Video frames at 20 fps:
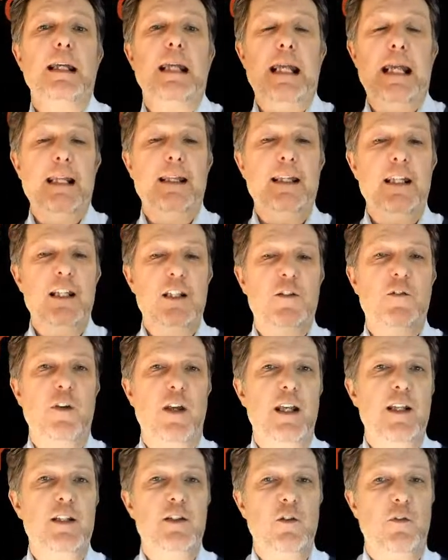in this
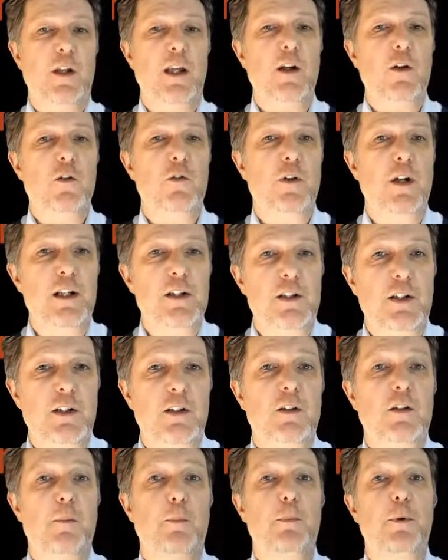phase of
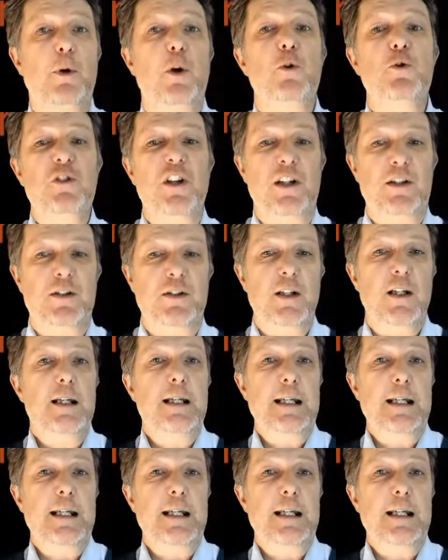innovation process.